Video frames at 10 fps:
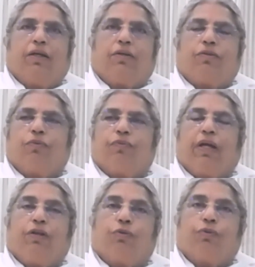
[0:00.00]
So we
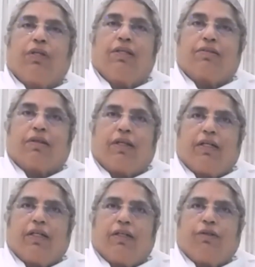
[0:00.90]
are totally
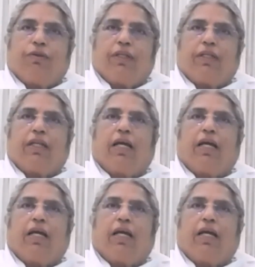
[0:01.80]
surrendered to it,